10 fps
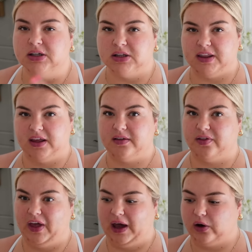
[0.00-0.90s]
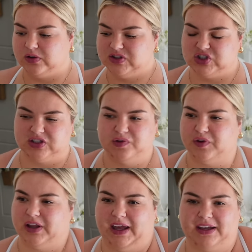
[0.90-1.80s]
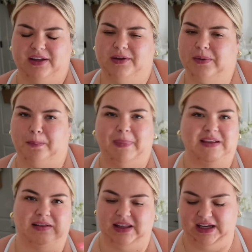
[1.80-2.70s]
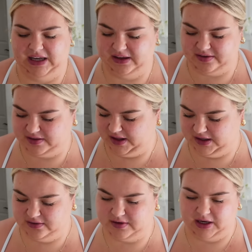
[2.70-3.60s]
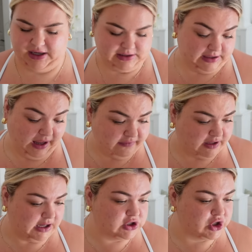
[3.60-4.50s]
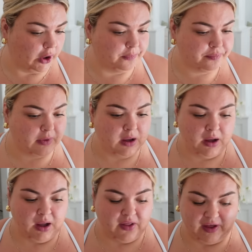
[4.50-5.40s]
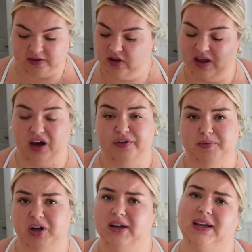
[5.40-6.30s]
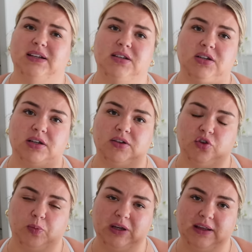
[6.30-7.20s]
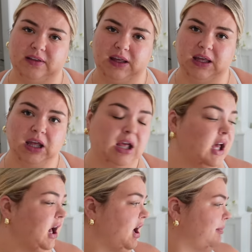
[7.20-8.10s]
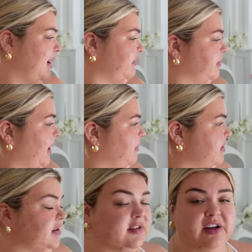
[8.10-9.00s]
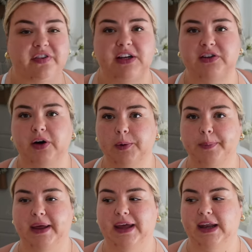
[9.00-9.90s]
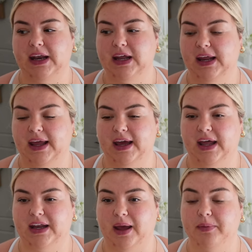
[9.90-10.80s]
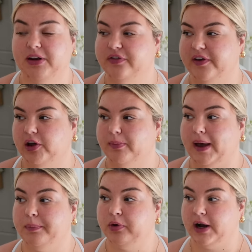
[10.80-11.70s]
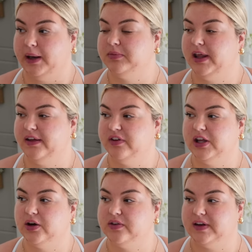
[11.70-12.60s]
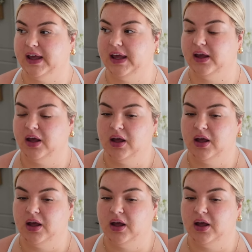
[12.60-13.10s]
these in the house just for like miscellaneous things and I didn't have any. So that's all I got from Target super easy. Um, I have some Amazon stuff I need to open and I'm gonna film my Prime Day video today